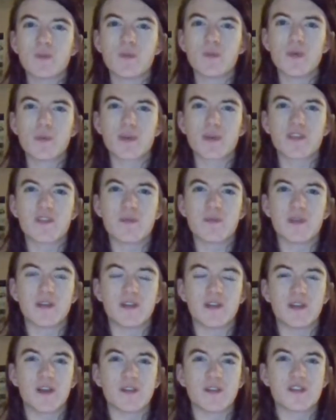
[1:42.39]
we must have been
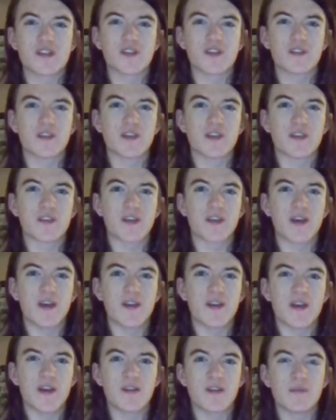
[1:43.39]
intelligently
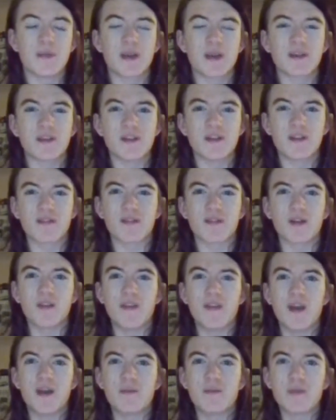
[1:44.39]
designed, I would beg to differ
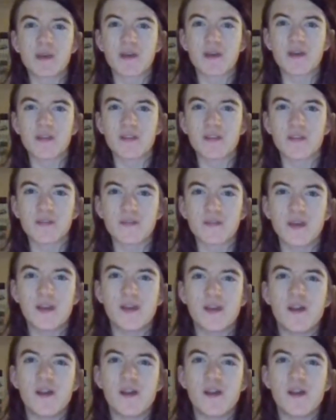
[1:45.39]
on that, because